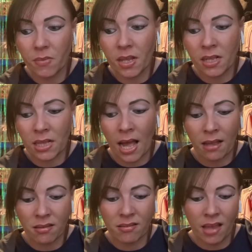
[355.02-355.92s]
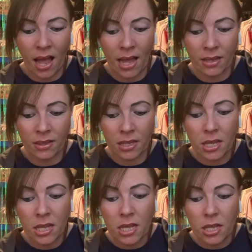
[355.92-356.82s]
glass and
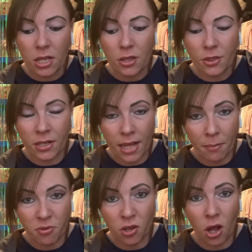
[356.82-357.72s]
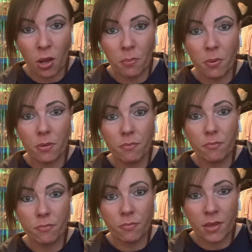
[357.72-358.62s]
the laptop,
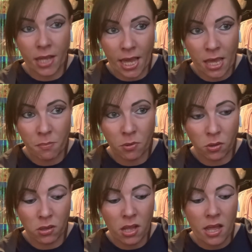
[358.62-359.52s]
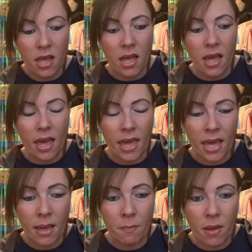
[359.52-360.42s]
the cable.
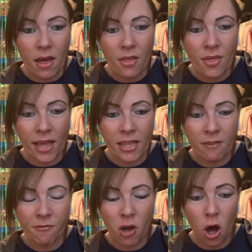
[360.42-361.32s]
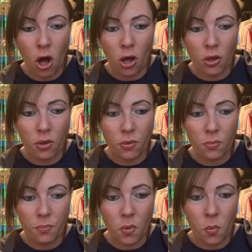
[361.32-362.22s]
Then you've got,
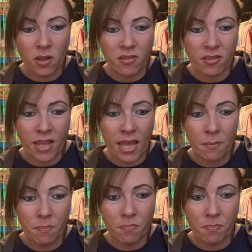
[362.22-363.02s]
what's his name?